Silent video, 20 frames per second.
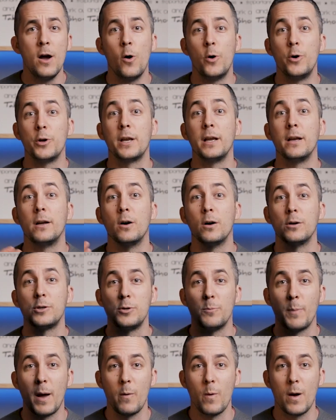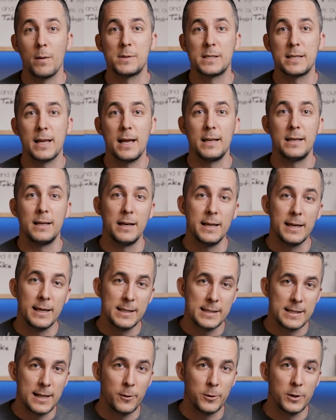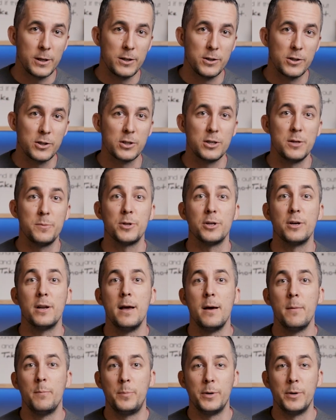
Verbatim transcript: Or you can go to my website. The link is down there in the description.